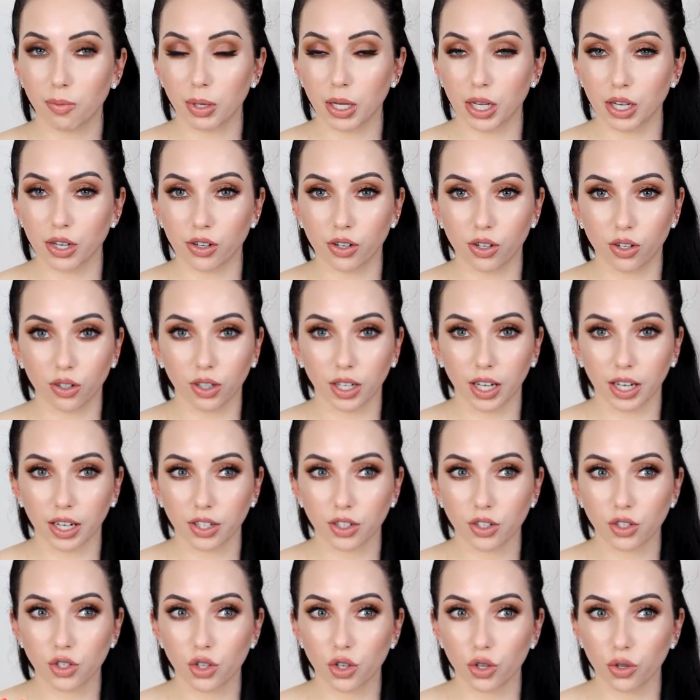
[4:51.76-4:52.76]
peel
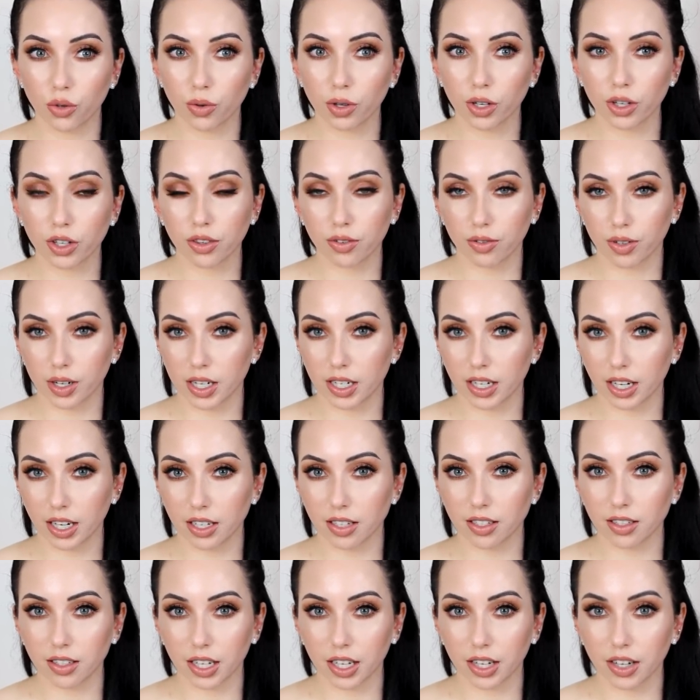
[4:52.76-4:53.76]
like two or three
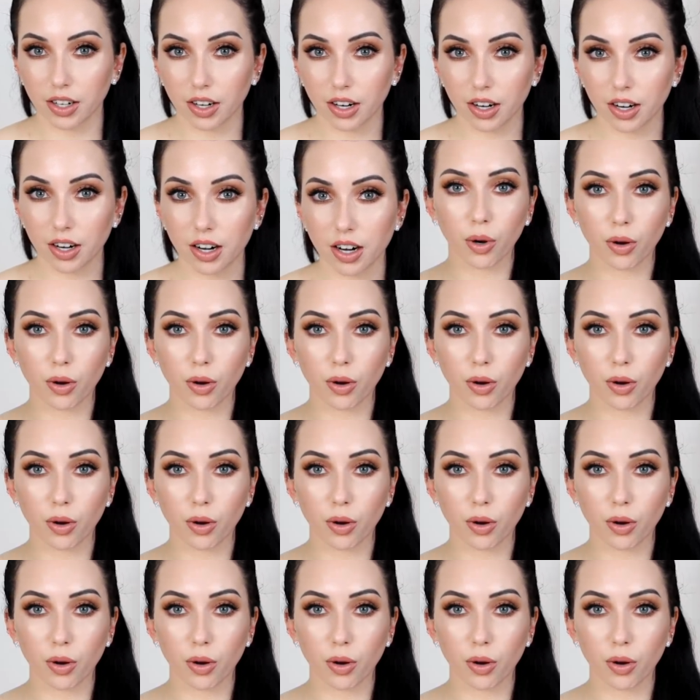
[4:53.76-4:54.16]
days later.